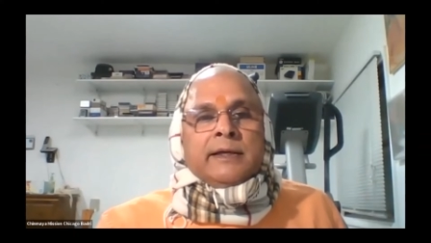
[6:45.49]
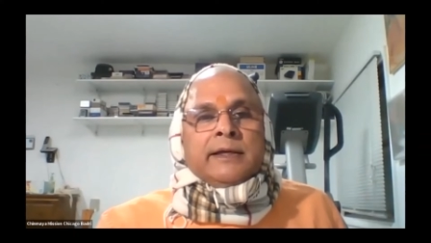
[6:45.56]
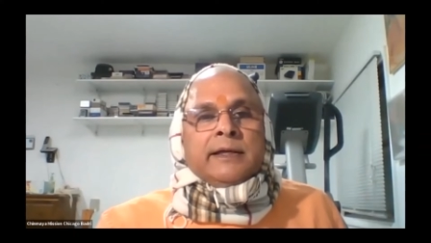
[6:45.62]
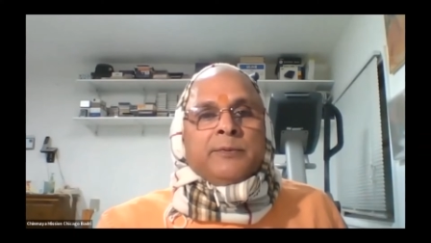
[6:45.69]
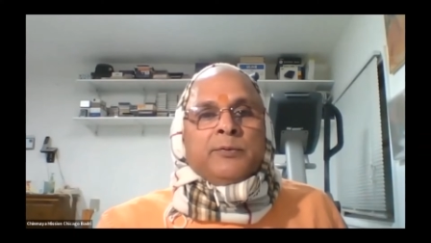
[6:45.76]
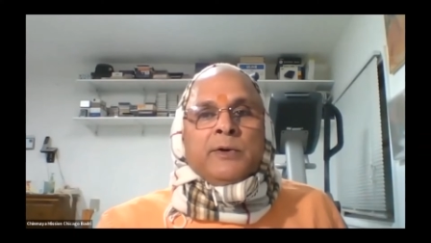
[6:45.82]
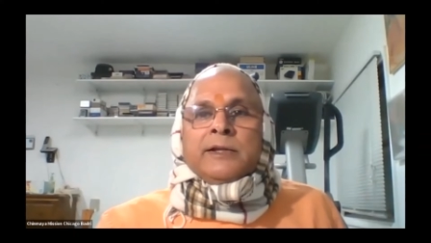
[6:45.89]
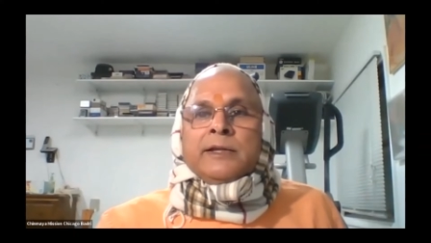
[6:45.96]

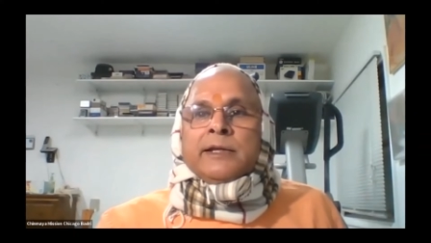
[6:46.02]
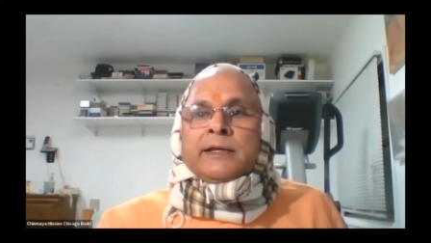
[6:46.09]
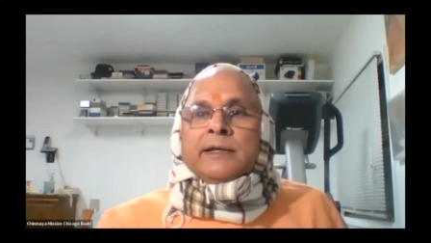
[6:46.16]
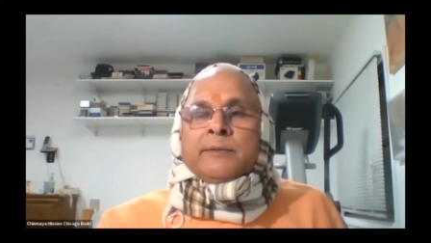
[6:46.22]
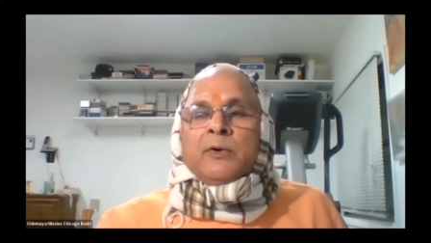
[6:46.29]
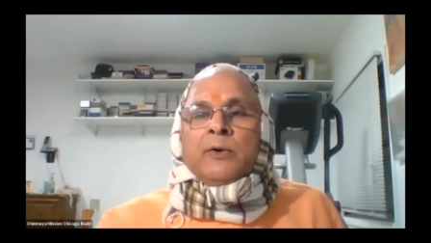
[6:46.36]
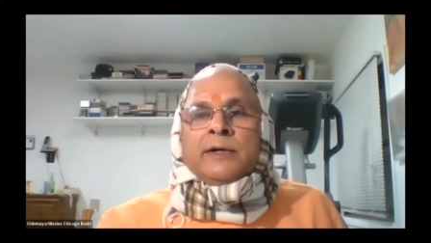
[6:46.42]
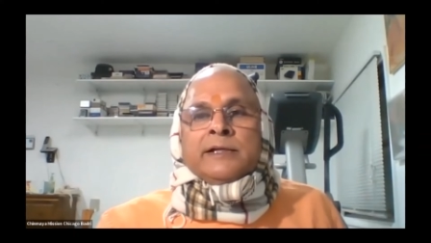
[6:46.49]
If we are thinking
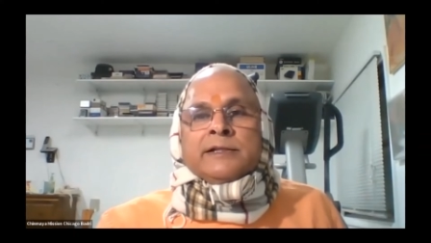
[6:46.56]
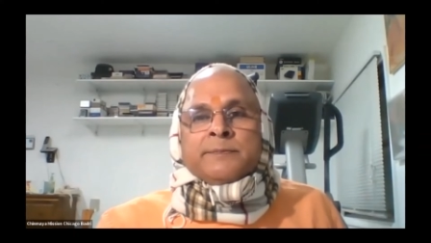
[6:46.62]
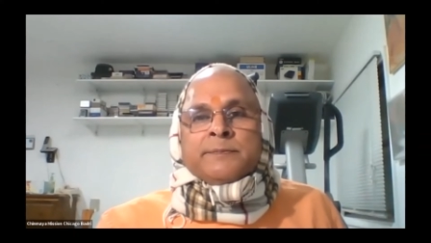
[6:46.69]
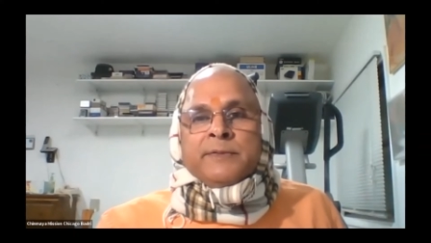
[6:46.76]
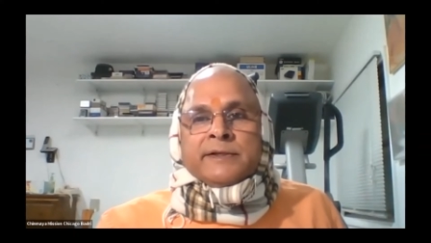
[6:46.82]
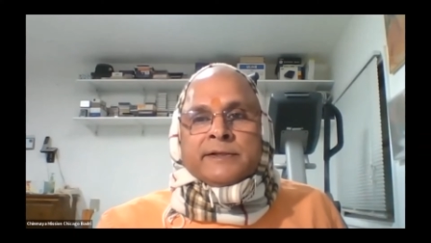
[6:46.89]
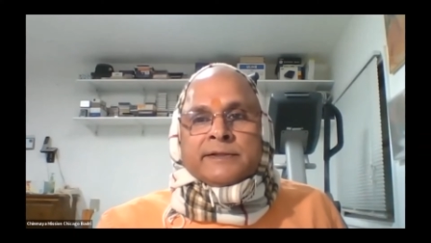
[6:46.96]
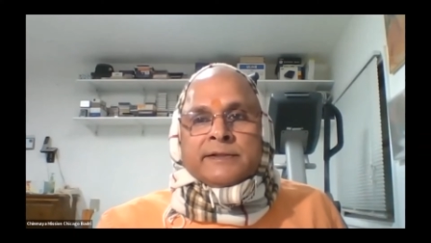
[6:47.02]
God is
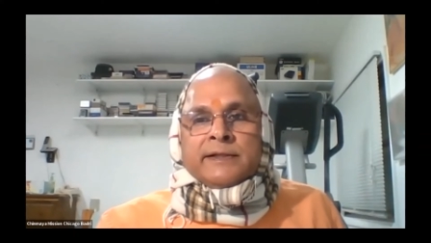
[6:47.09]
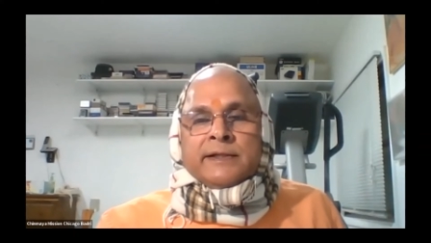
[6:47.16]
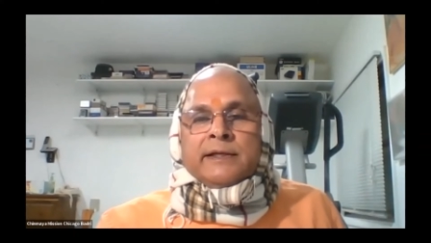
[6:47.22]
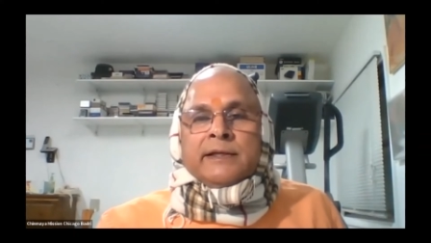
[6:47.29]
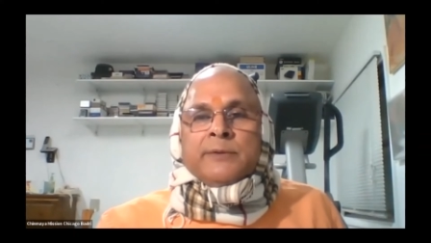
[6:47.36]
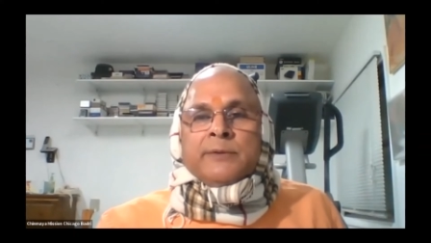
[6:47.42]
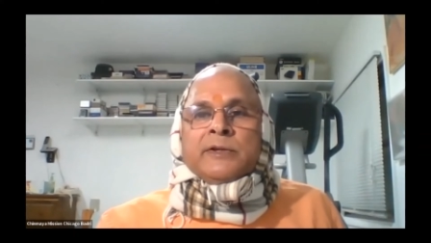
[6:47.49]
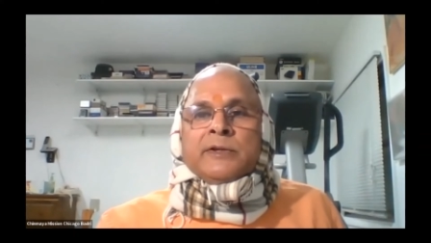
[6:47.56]
peace,
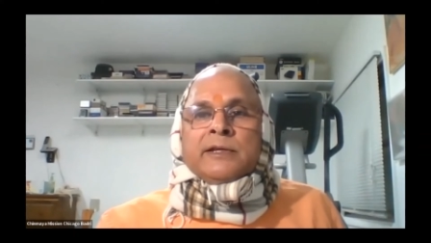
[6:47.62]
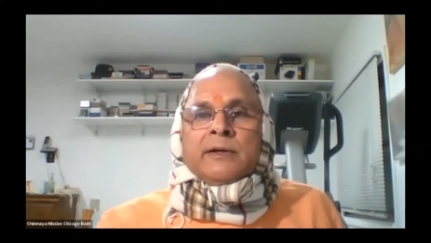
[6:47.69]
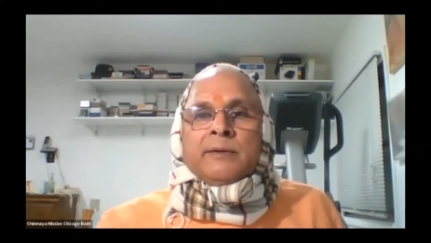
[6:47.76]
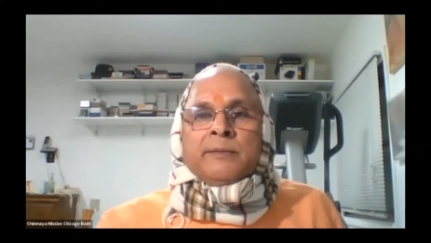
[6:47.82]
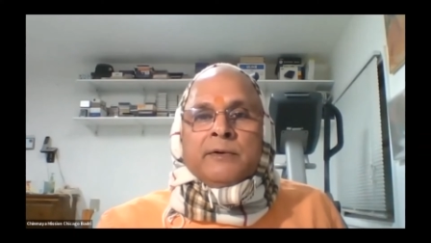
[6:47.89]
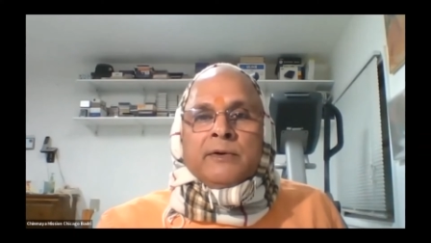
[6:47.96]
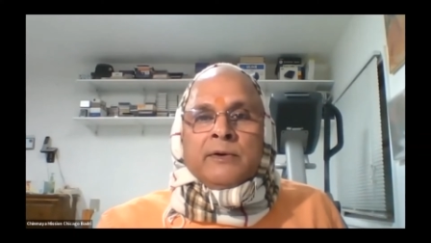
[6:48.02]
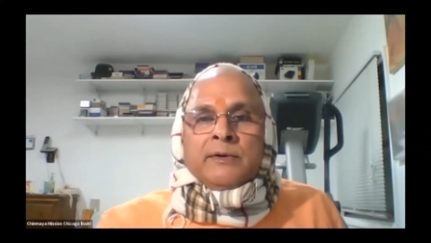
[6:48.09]
if we think
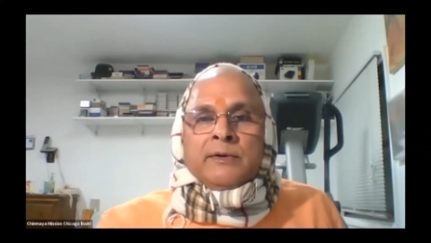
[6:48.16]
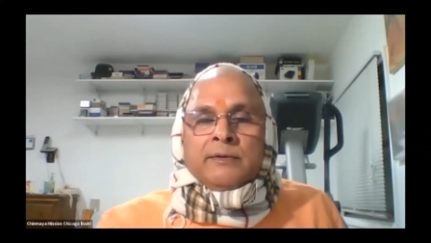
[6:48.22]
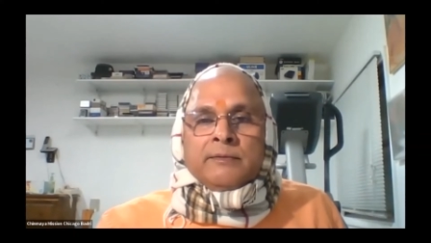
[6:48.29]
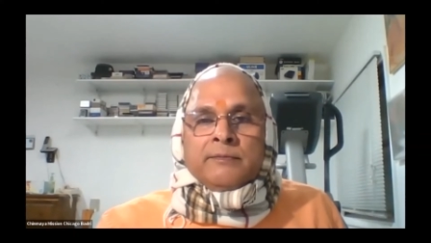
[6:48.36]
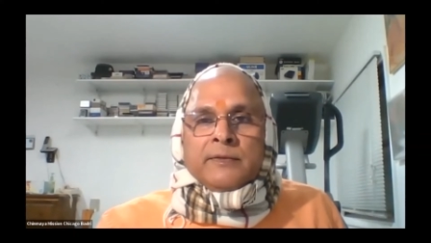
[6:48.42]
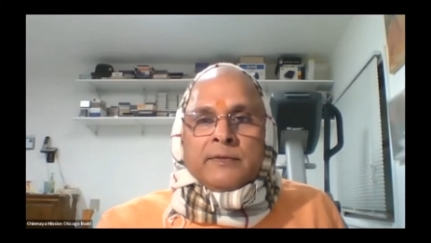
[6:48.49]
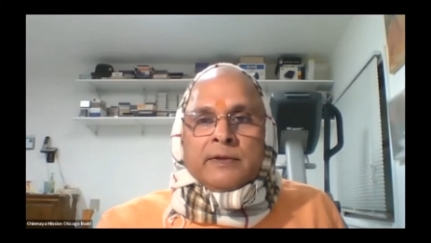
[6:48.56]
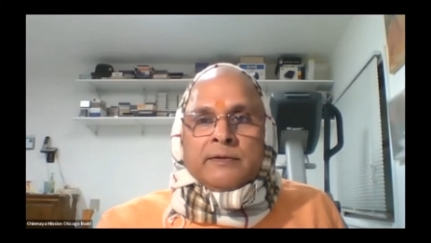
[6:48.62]
of God,
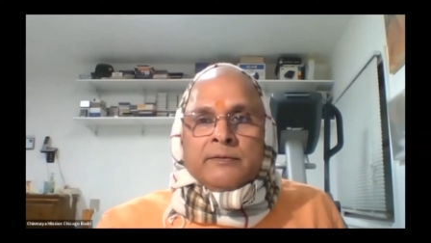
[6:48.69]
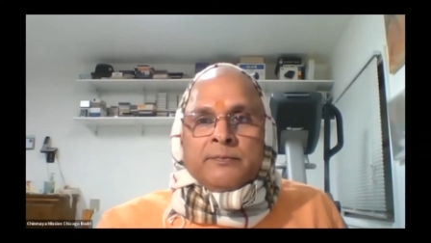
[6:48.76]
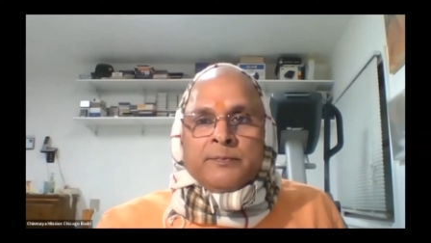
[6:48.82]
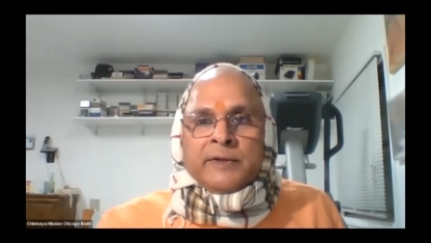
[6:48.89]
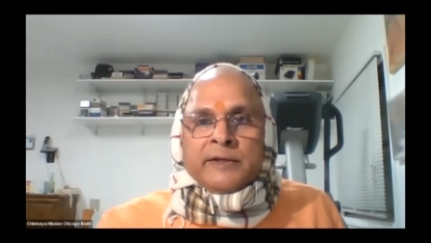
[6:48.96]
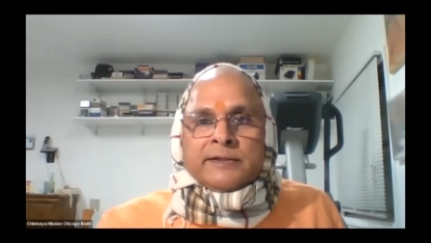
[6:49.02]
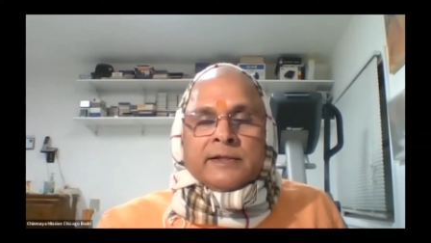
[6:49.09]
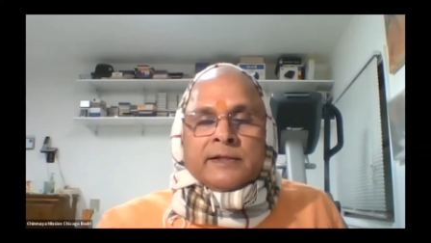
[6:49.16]
um,
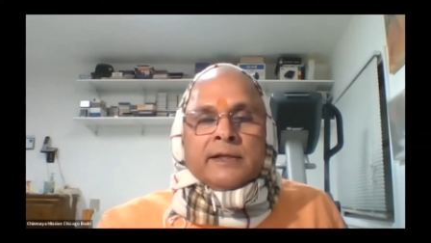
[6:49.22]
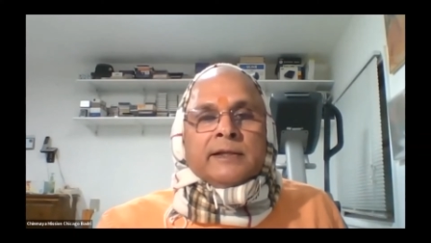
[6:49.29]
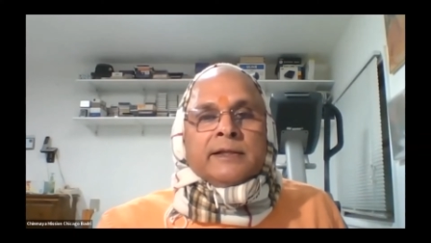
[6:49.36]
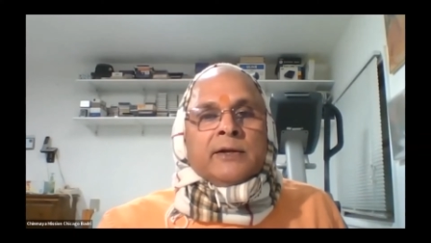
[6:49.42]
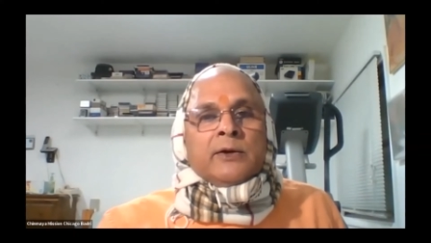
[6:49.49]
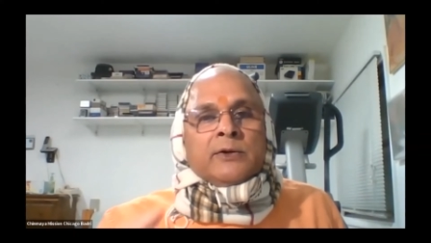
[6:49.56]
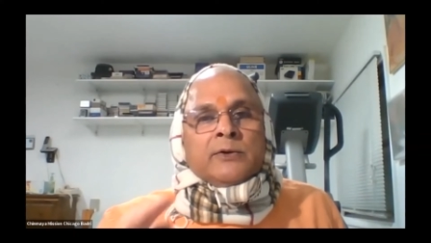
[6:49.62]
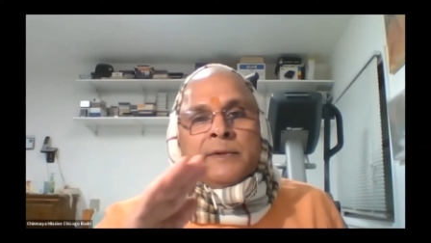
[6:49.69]
peace, then
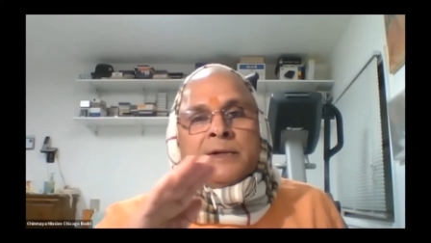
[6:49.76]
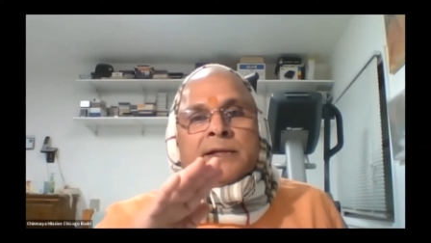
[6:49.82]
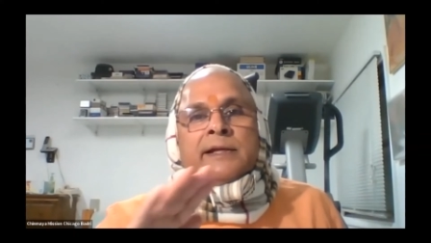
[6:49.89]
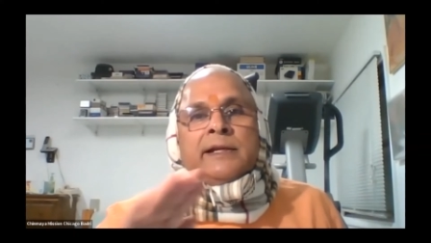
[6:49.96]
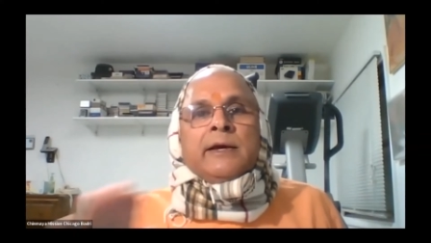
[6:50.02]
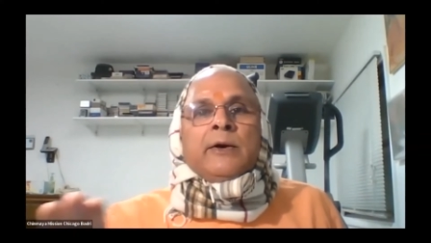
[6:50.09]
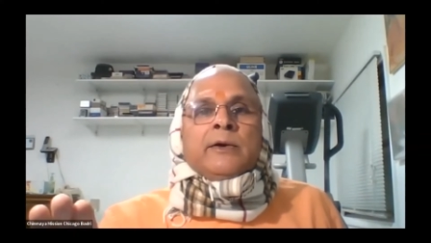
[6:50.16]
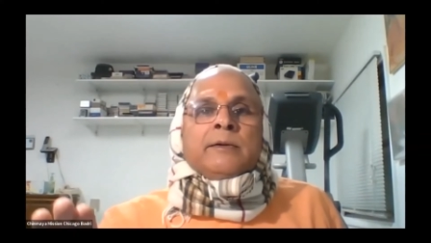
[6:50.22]

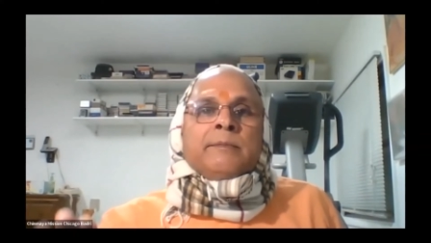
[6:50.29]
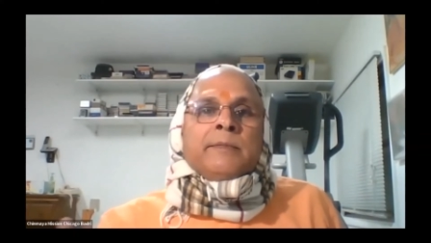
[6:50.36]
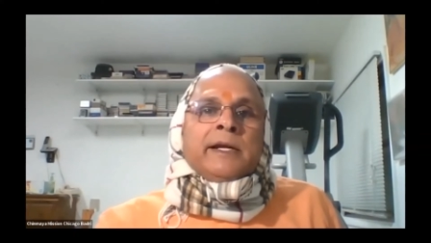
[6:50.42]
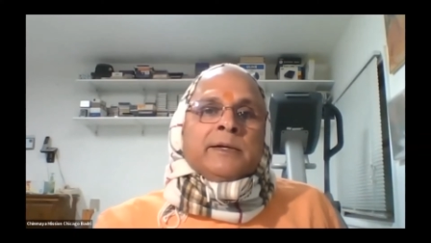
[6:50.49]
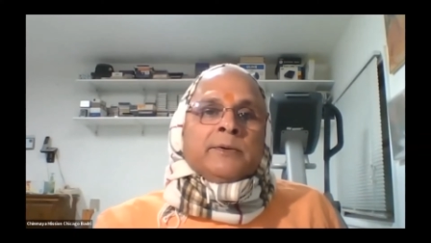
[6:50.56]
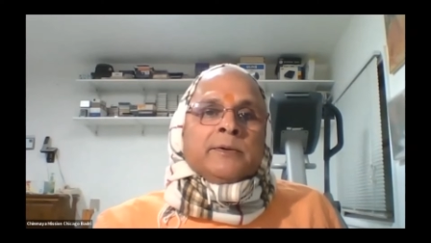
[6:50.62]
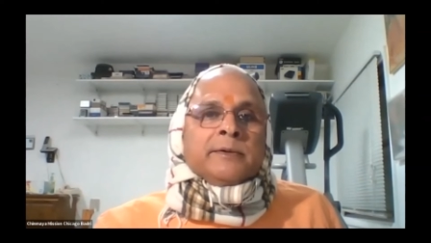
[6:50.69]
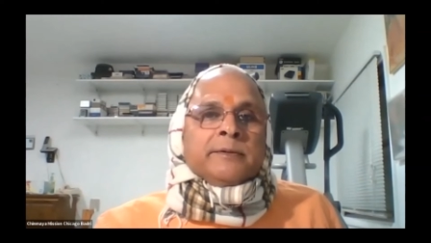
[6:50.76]
automatically our mind
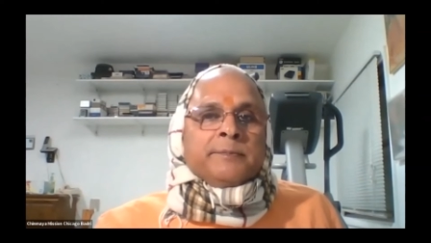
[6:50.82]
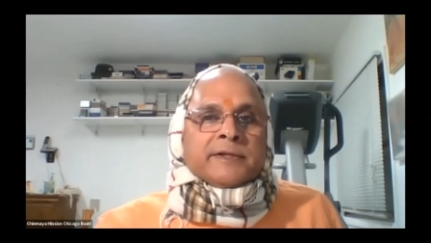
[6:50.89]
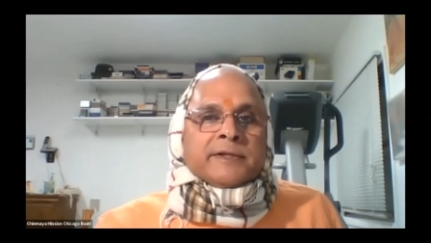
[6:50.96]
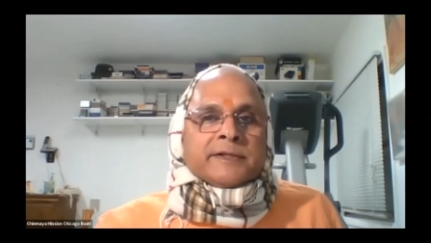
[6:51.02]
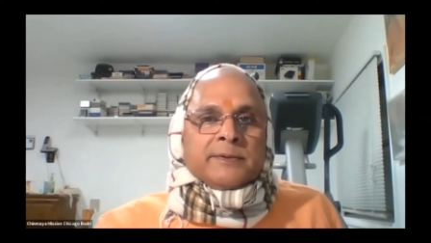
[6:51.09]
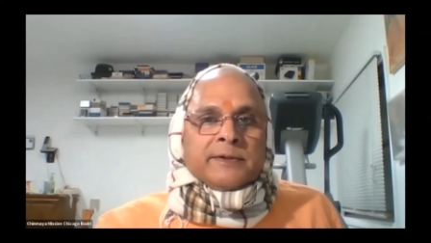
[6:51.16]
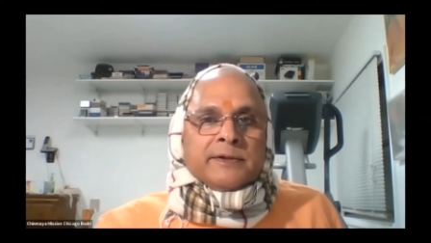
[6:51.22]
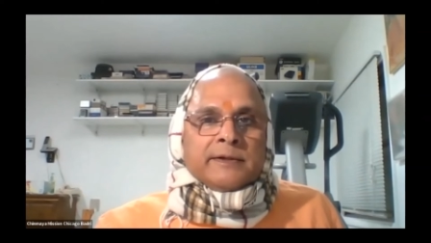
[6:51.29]
will be
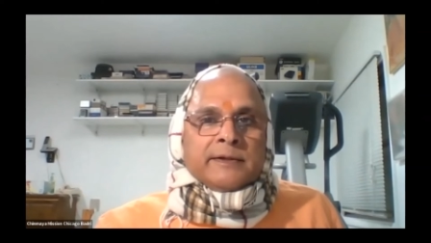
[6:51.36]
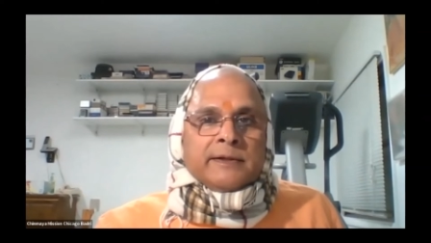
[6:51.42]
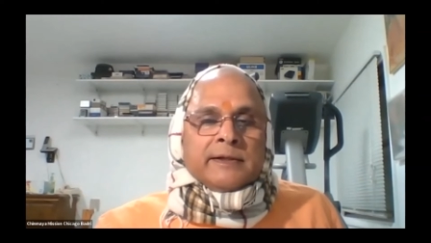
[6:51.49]
peaceful.